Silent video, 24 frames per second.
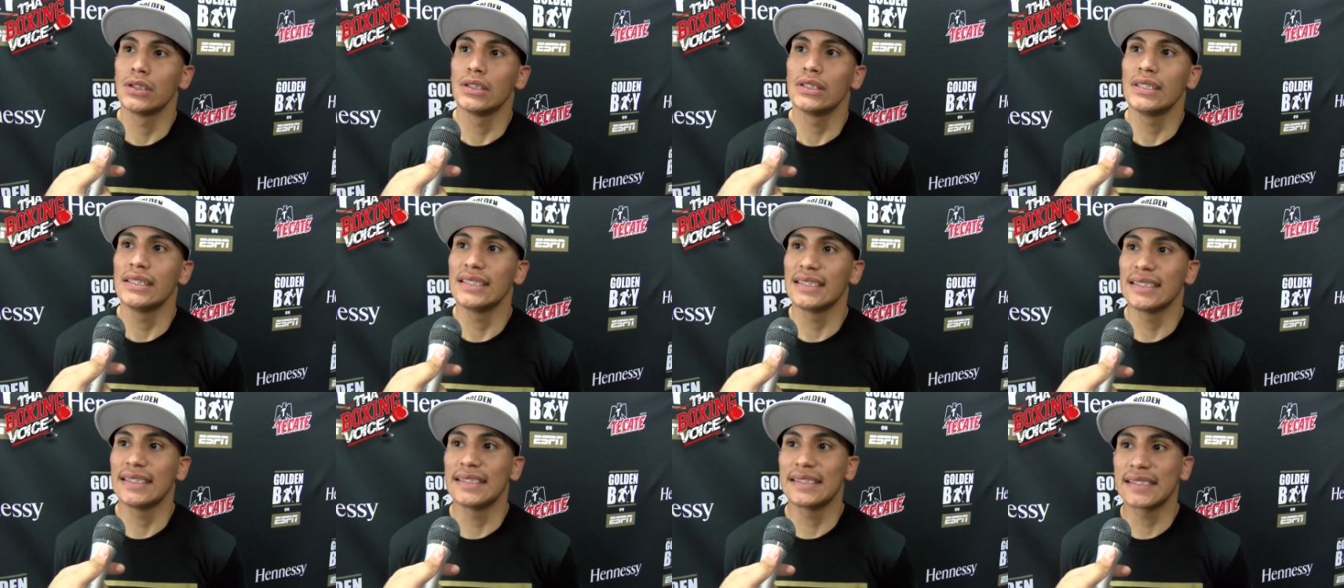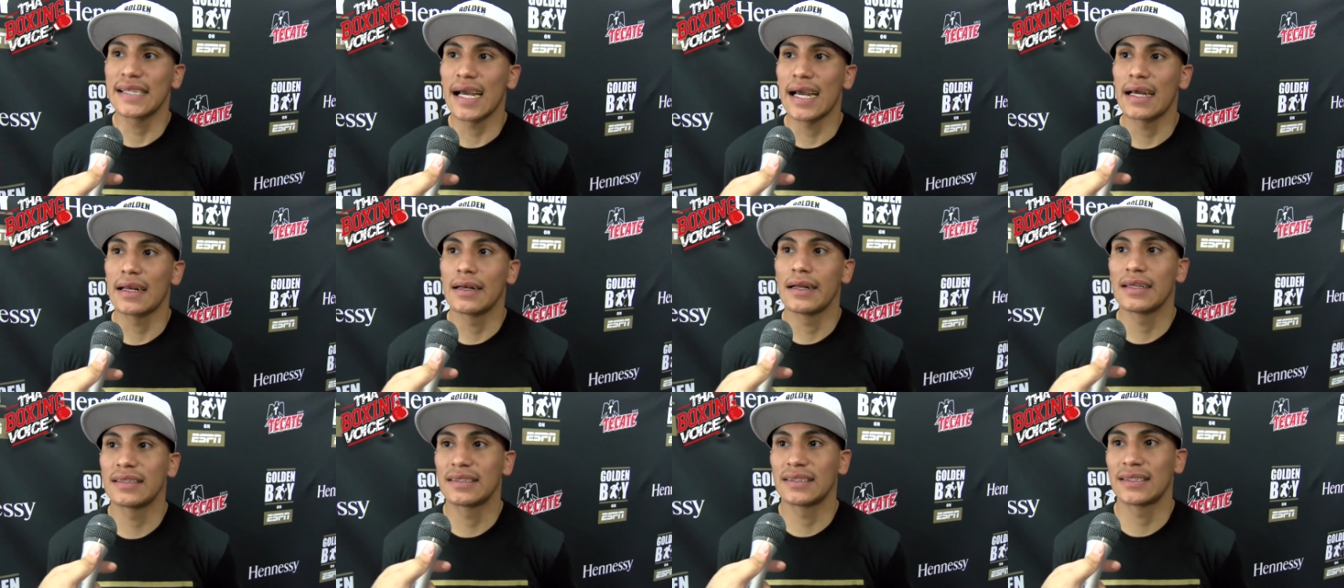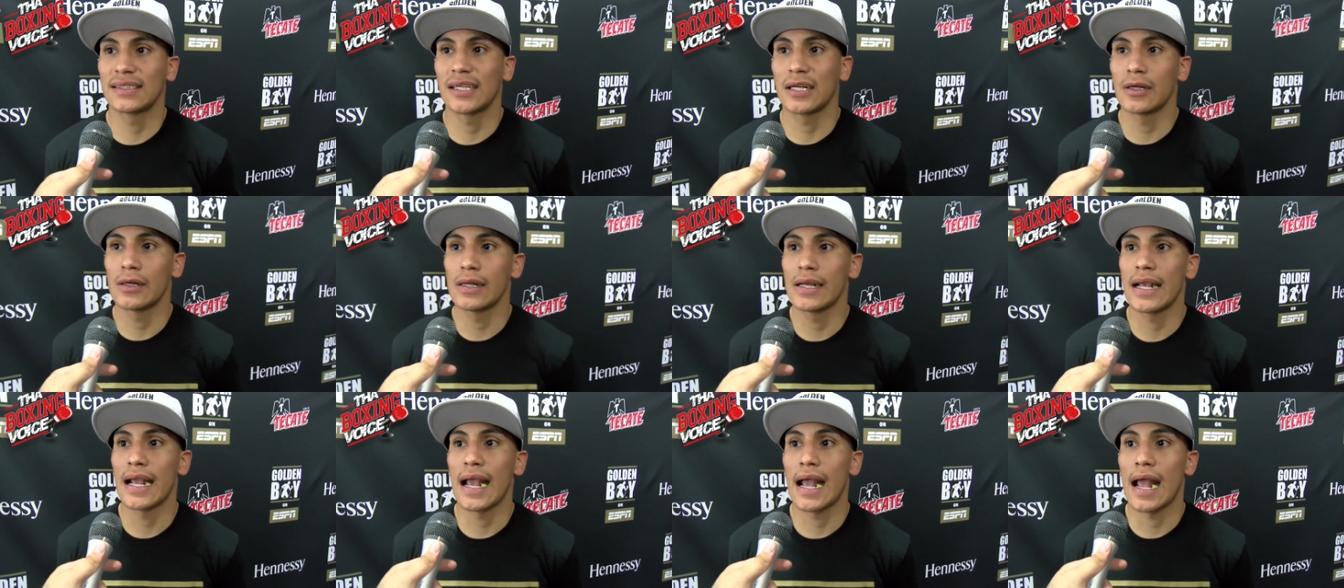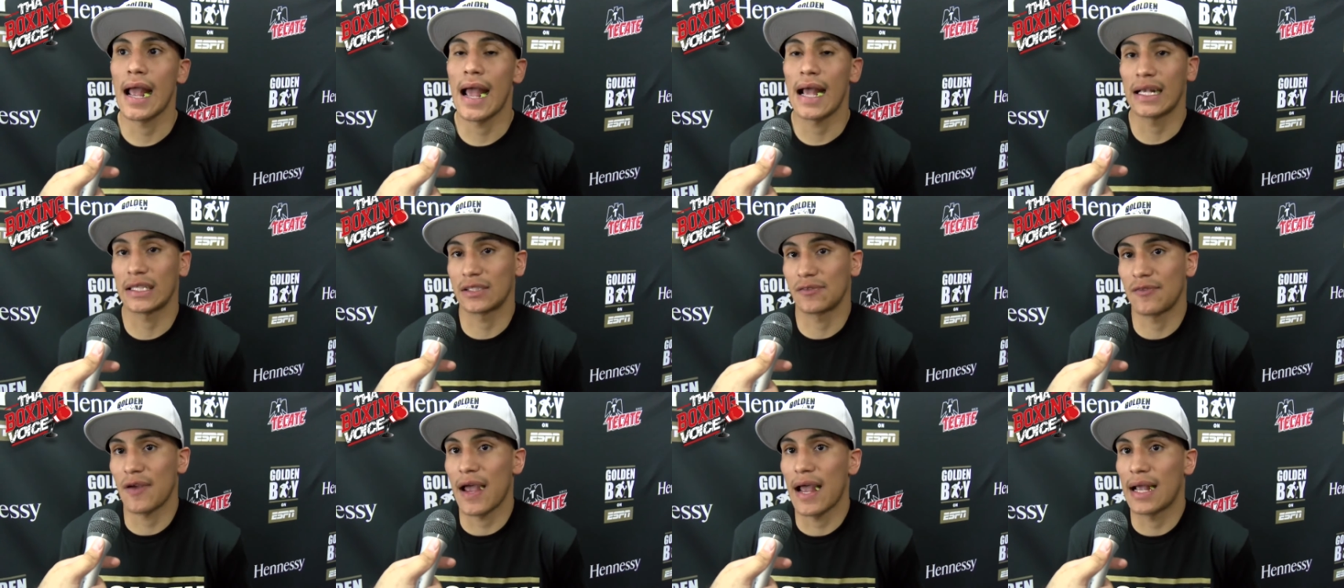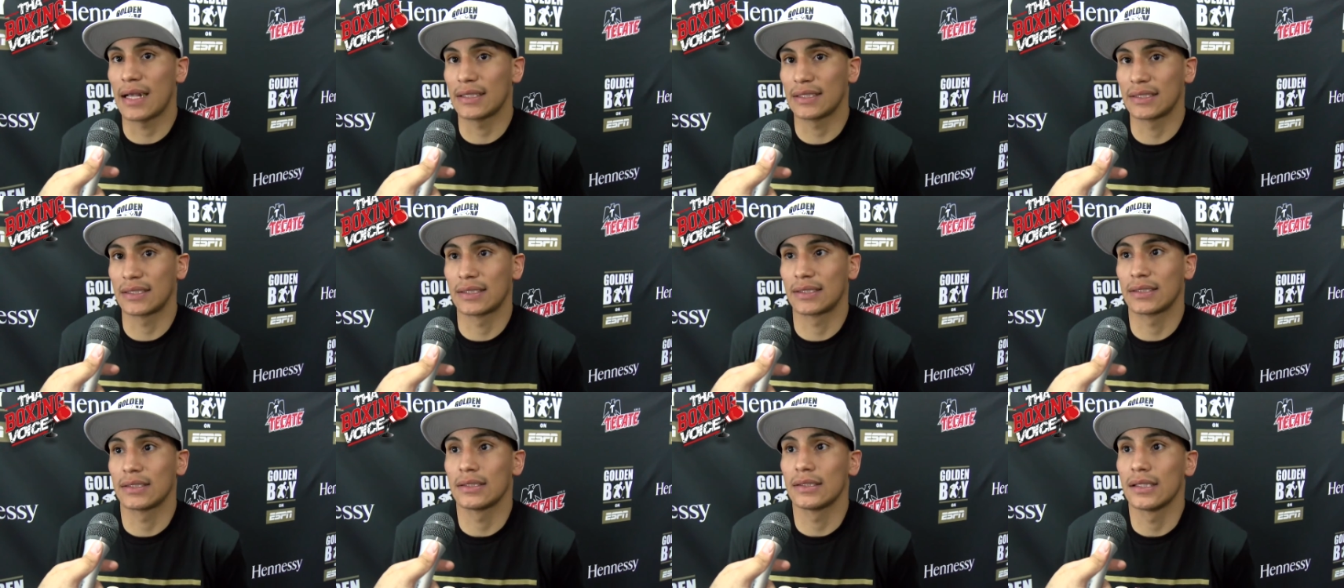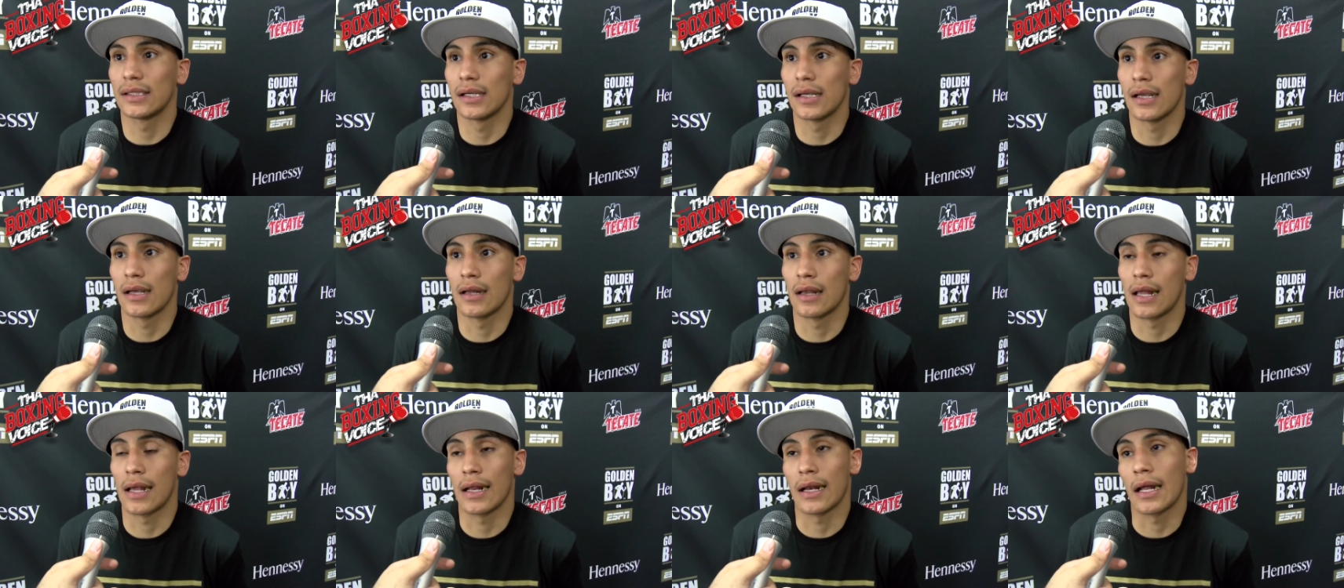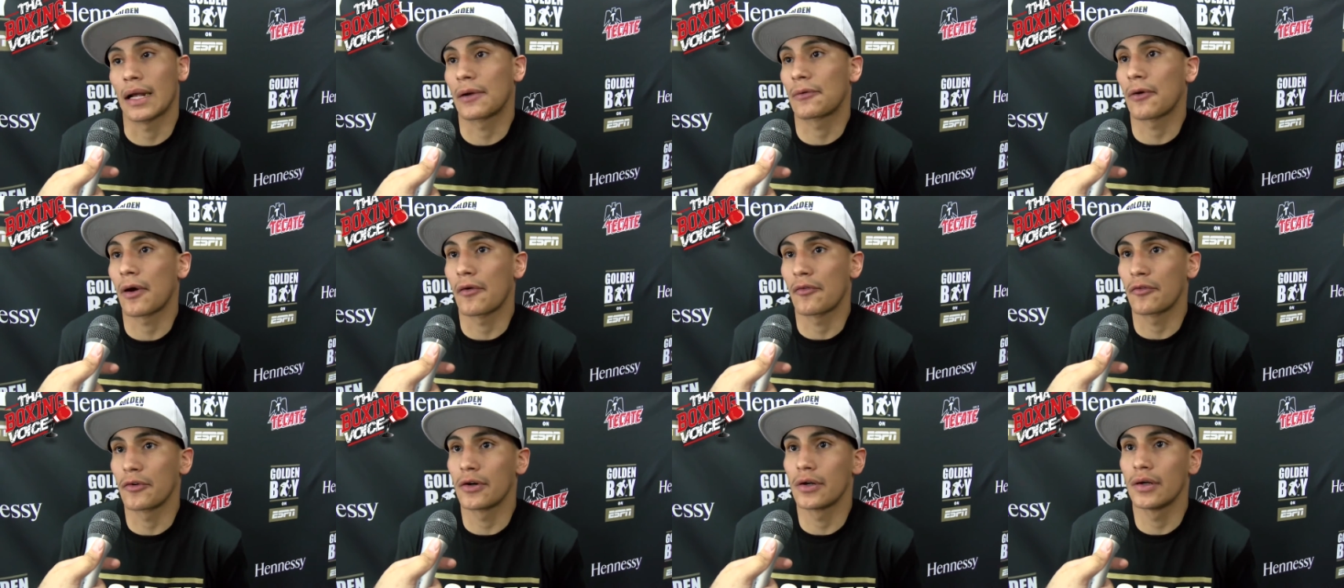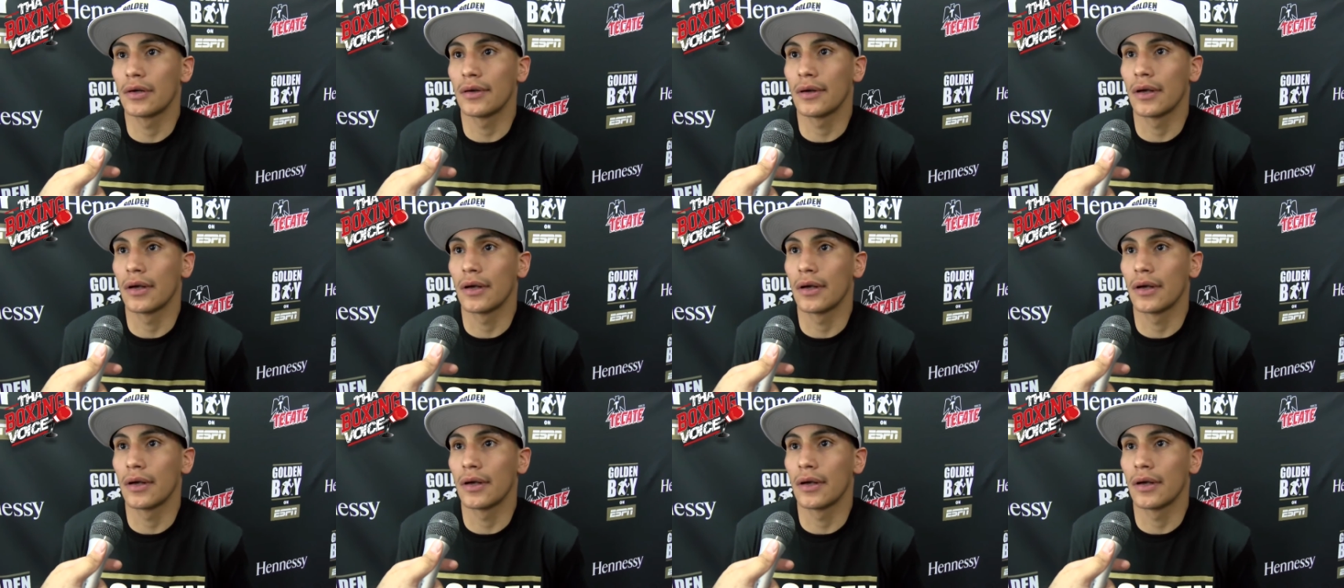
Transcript: He's he's not necessarily as fast uh, like like Crawford.